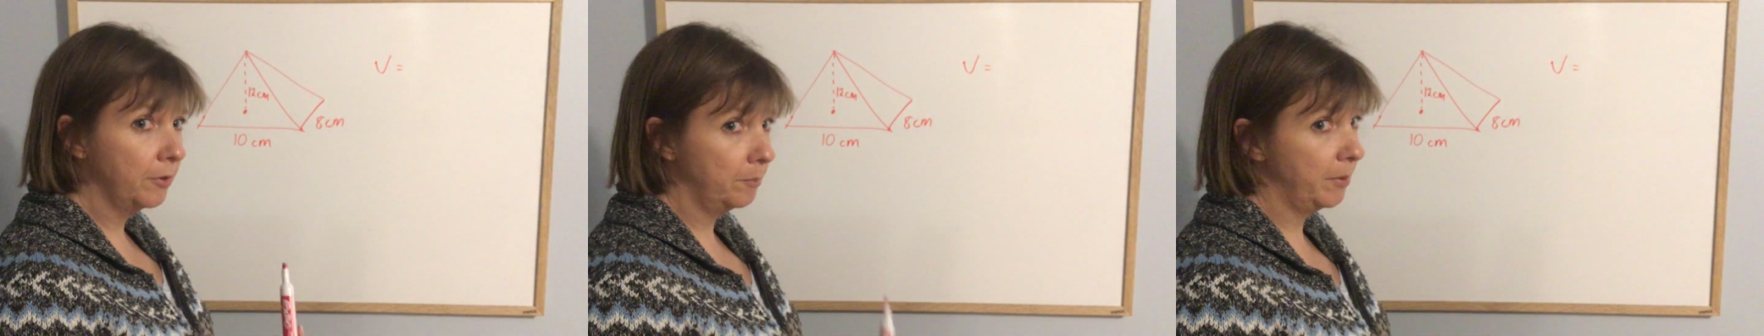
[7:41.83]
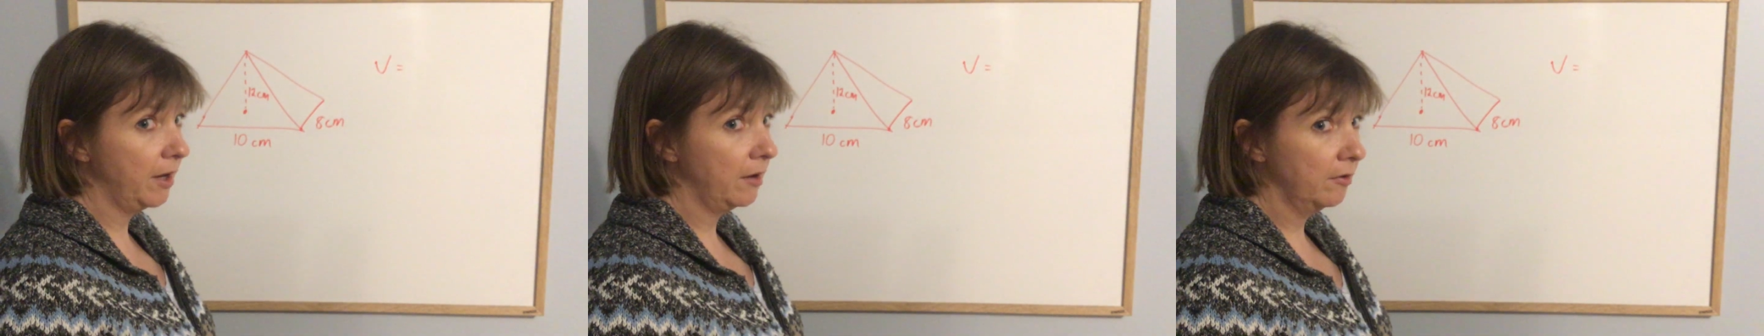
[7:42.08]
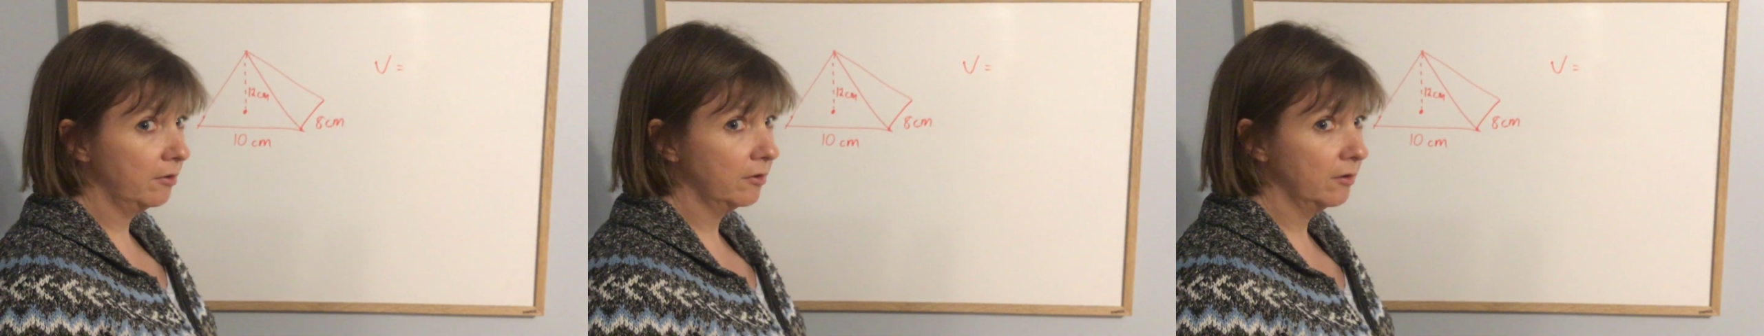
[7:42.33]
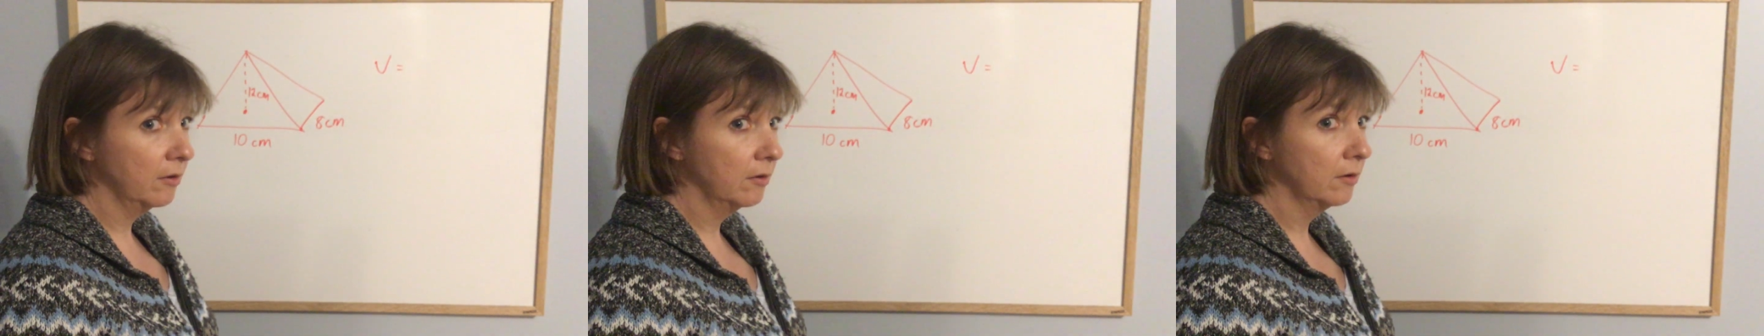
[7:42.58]
the base
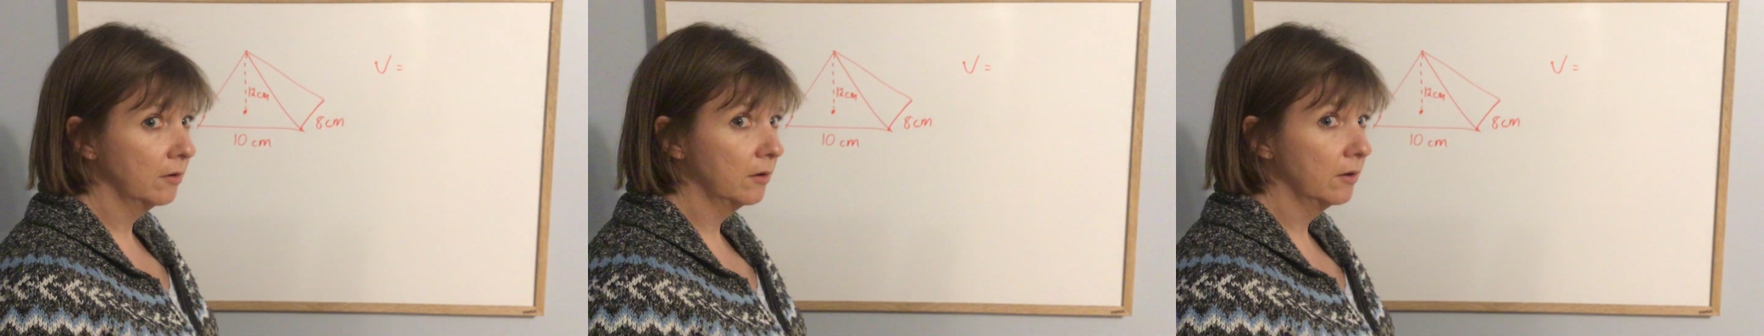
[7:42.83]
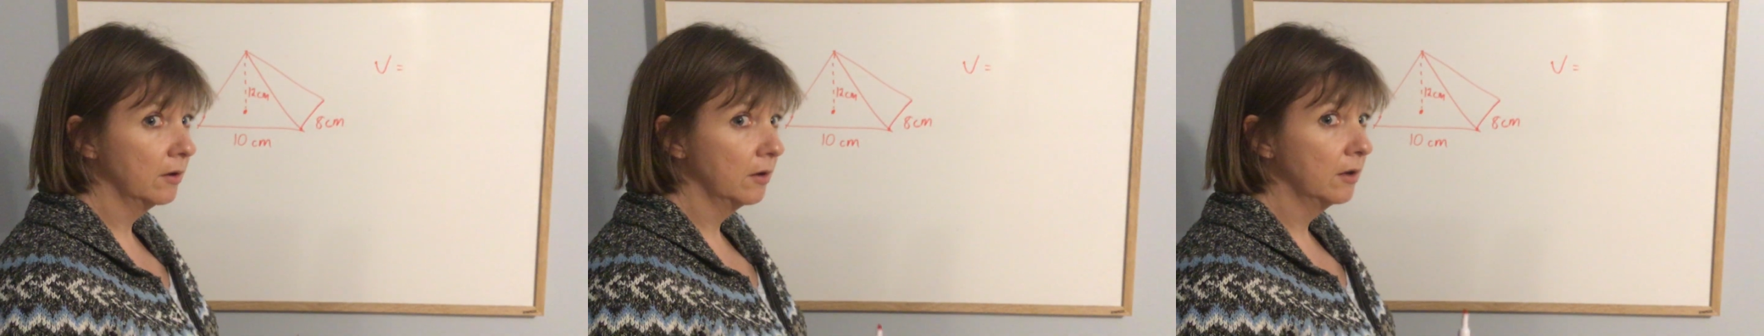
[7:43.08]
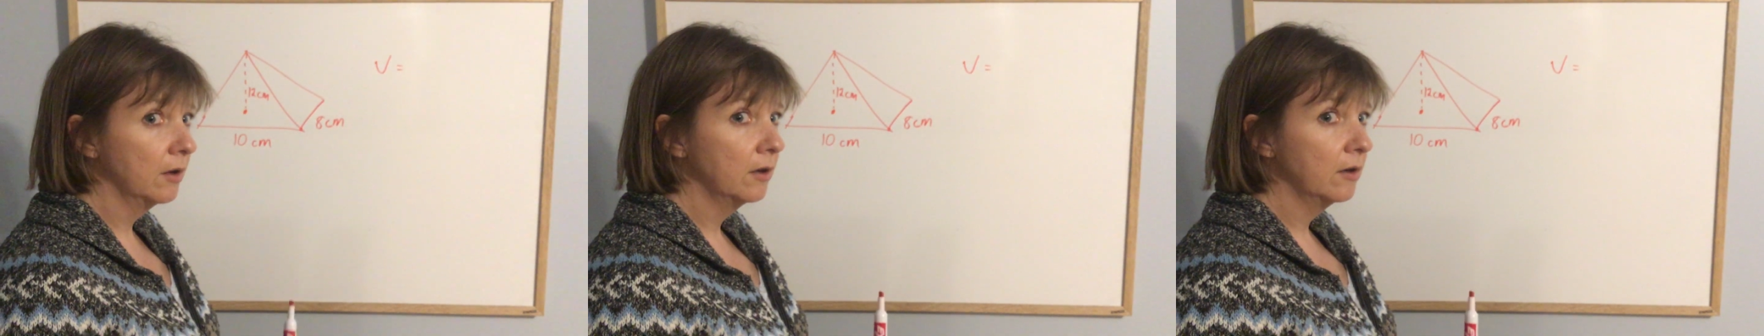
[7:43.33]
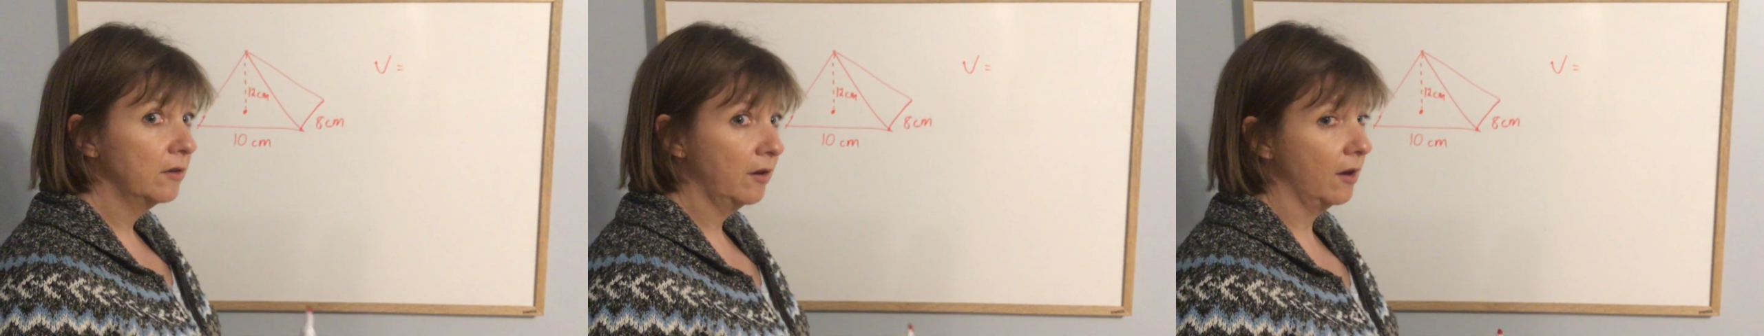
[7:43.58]

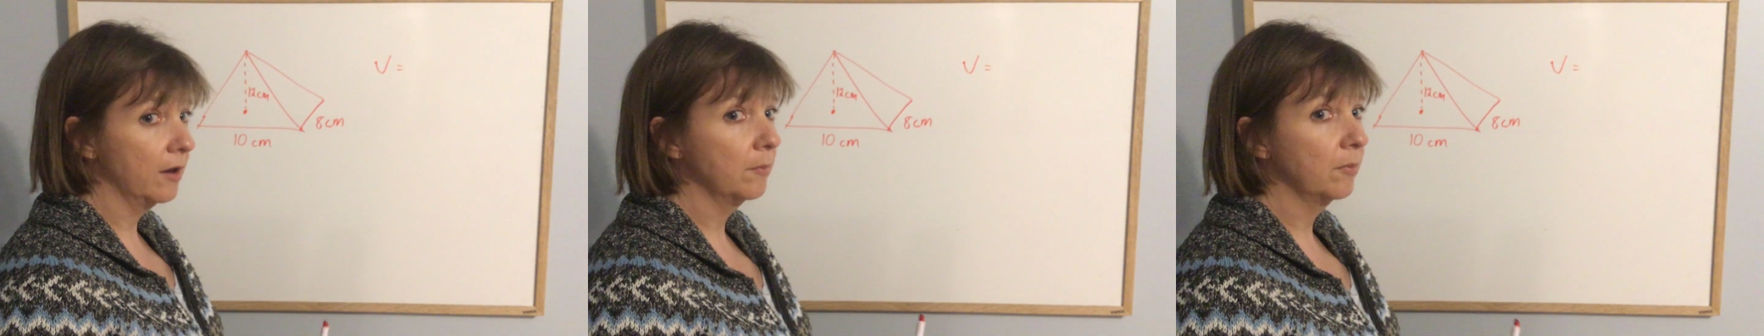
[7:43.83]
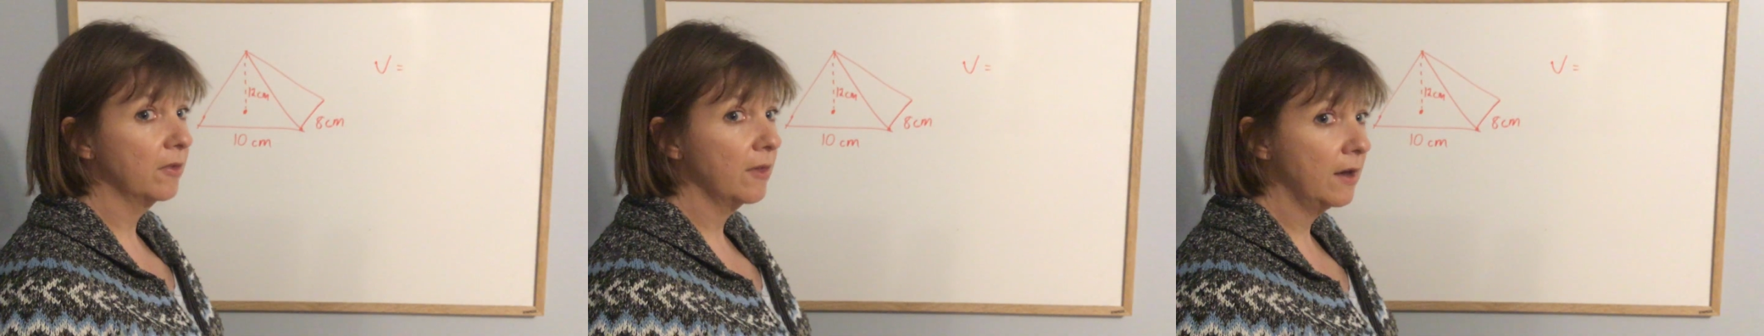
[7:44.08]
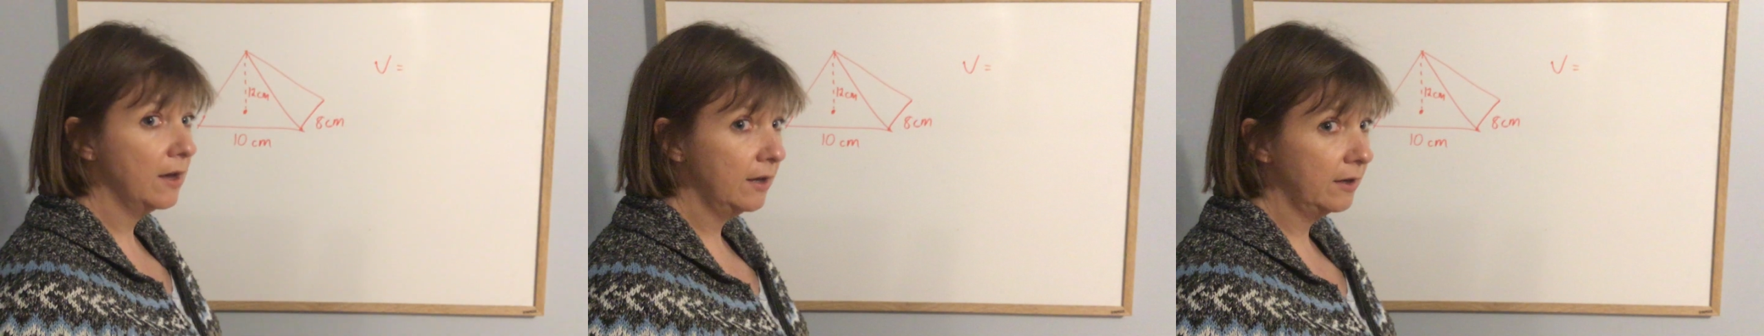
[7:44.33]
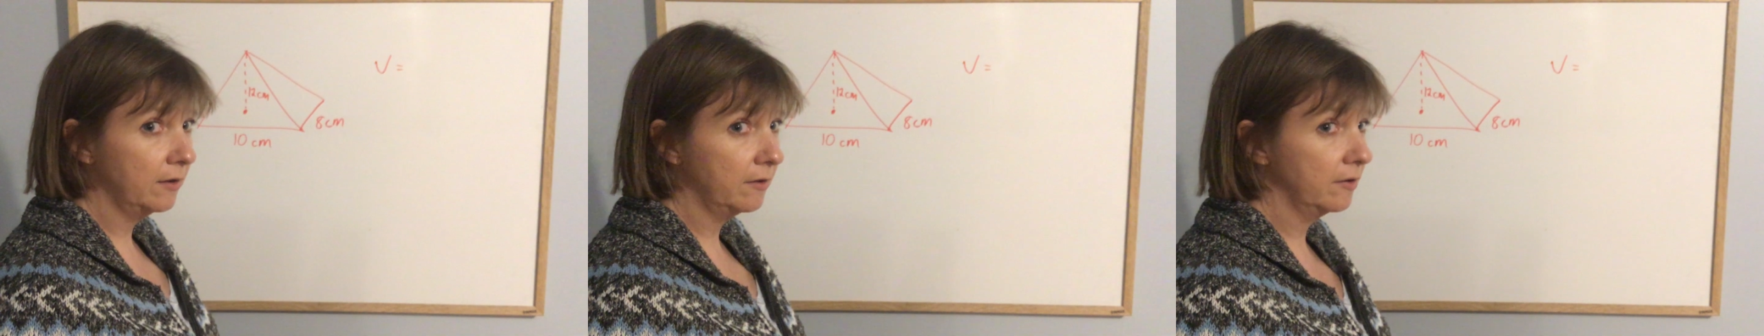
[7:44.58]
times the
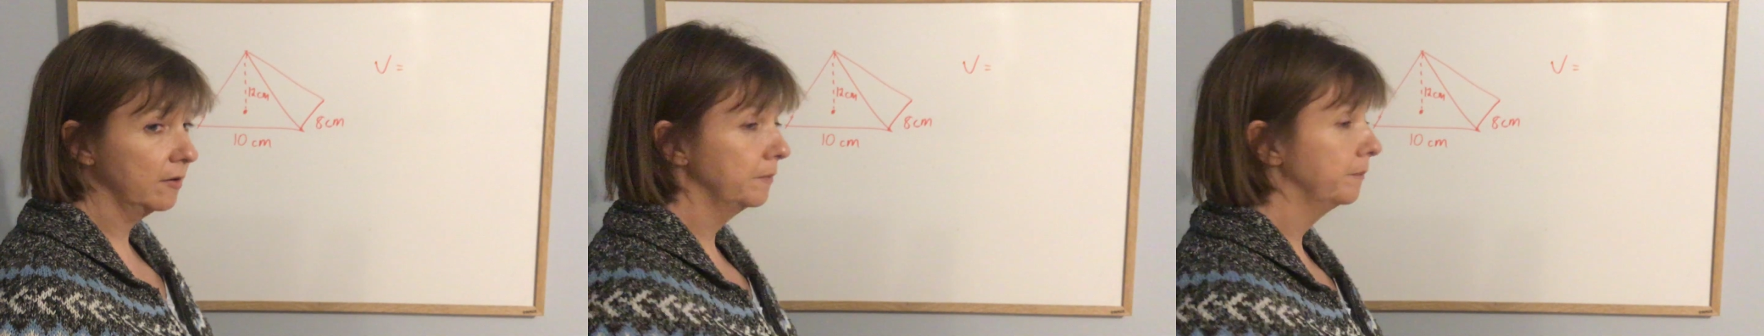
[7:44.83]
height.